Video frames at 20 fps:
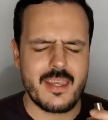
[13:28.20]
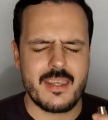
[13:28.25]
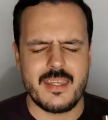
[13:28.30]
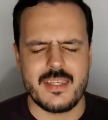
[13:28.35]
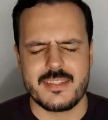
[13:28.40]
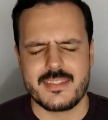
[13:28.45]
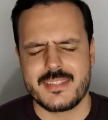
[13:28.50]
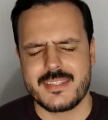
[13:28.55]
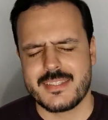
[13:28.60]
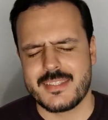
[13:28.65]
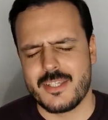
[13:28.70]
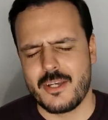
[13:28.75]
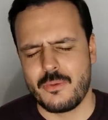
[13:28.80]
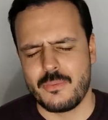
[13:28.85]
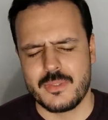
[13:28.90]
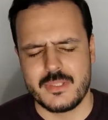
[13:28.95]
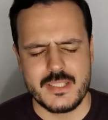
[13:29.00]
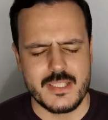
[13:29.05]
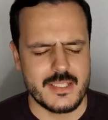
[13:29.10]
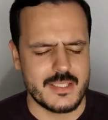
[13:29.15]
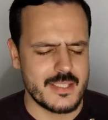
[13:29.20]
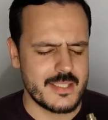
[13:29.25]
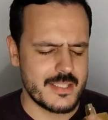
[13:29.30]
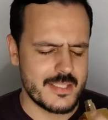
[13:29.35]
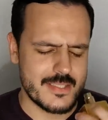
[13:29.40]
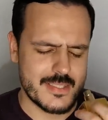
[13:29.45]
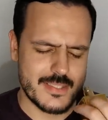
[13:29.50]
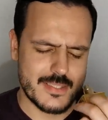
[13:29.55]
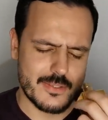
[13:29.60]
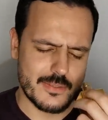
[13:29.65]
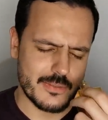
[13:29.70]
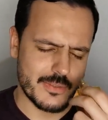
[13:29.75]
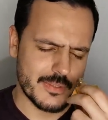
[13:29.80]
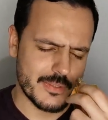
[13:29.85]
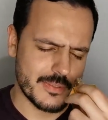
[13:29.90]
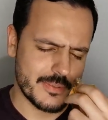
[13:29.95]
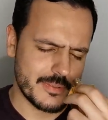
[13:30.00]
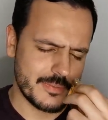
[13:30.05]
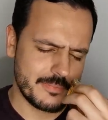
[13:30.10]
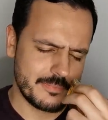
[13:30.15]
it's so addicting and so
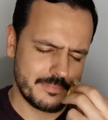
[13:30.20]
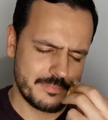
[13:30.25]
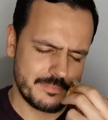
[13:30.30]
good.